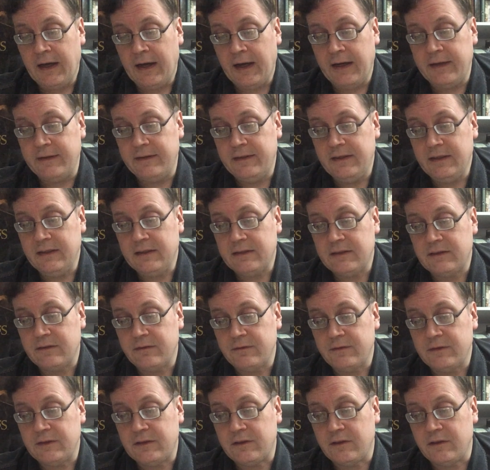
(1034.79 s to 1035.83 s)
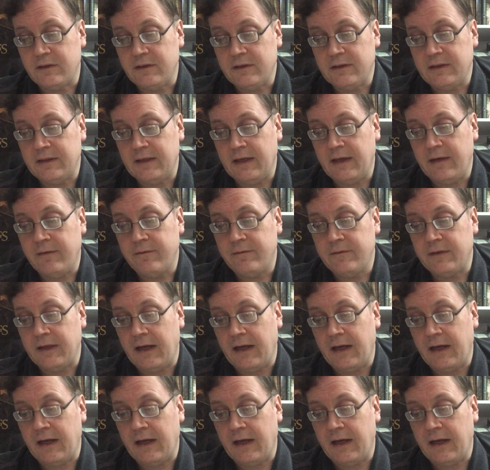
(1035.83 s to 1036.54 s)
and this returned to them